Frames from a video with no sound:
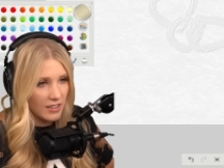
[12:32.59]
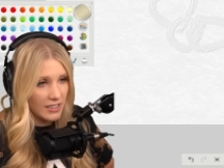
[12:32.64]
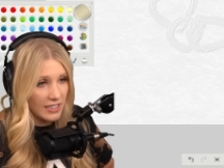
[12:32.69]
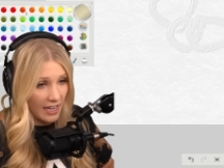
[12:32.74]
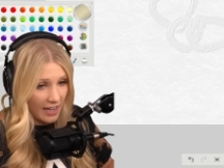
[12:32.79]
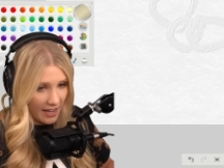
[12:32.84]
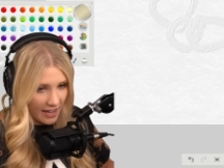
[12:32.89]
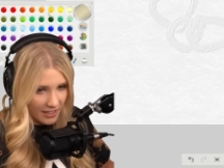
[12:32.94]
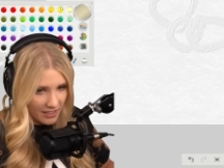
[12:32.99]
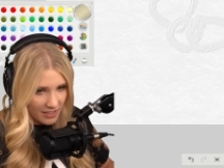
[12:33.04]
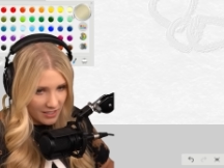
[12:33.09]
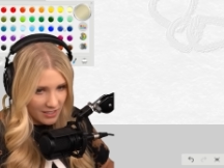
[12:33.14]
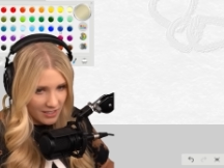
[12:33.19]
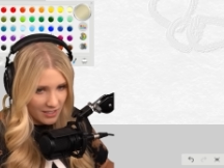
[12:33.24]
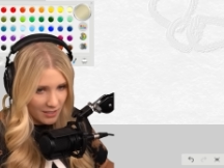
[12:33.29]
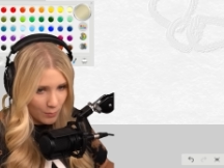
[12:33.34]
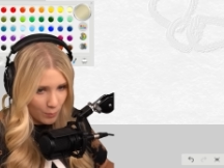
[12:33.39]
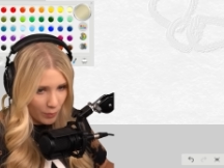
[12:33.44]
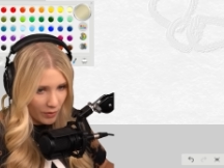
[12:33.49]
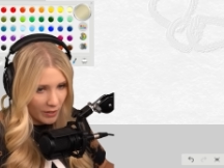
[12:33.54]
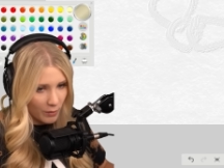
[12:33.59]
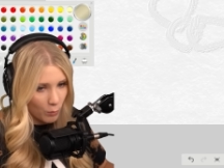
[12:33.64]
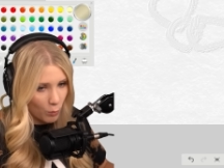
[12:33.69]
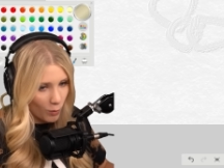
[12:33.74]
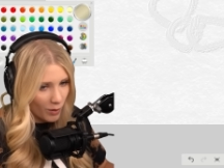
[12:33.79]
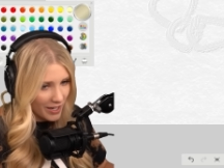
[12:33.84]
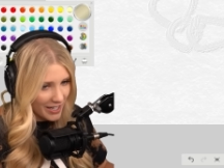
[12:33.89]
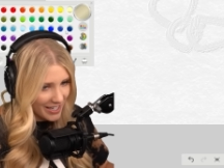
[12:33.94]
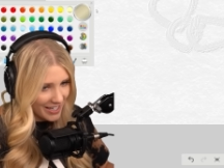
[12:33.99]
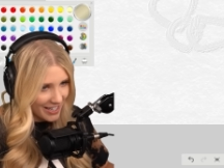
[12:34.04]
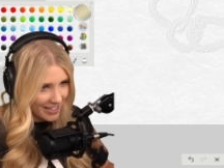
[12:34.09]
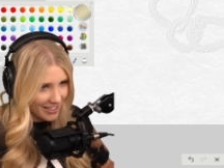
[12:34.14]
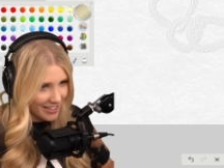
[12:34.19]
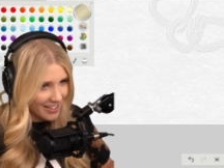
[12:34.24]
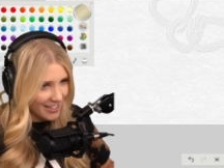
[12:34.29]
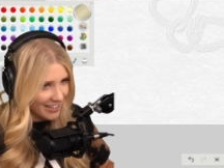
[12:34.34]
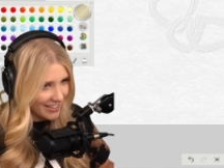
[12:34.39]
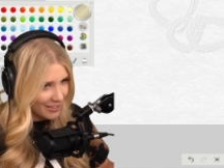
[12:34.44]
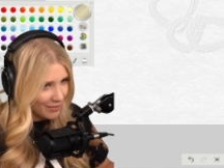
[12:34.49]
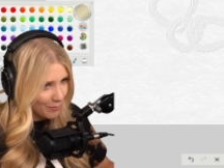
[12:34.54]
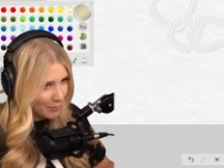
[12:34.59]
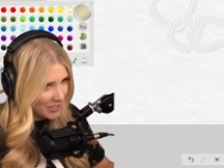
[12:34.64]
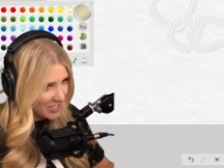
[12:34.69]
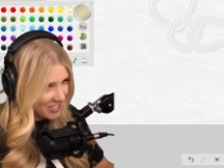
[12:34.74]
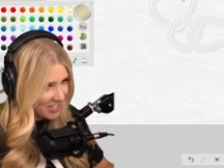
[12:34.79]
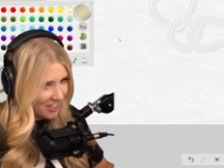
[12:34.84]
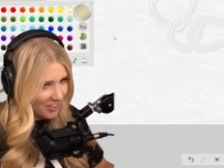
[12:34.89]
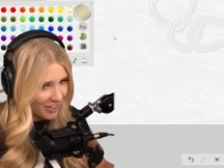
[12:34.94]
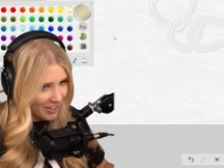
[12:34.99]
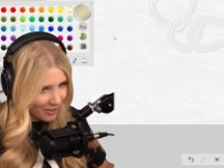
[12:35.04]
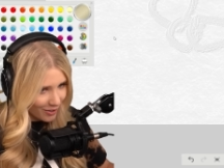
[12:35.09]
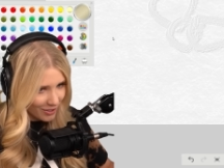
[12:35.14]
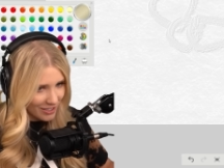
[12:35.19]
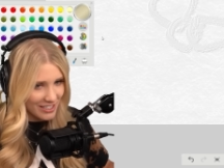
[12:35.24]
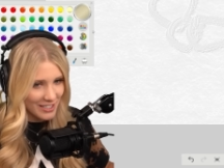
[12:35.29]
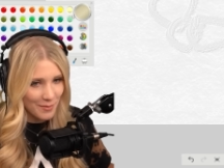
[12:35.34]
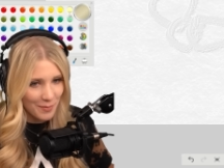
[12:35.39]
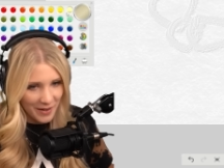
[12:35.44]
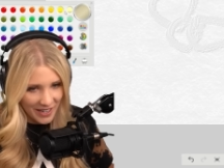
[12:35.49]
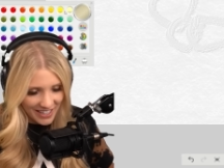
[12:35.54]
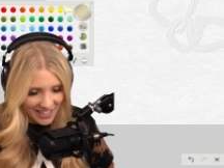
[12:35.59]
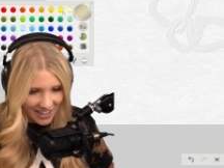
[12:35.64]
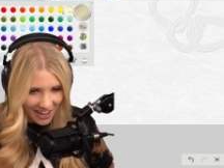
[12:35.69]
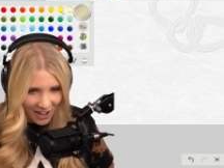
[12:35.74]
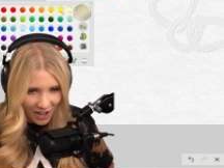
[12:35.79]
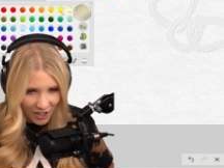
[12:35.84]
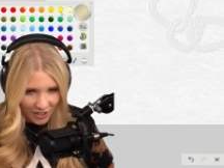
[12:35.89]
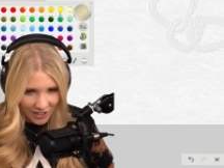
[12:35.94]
Yes, but what kind of material is it made out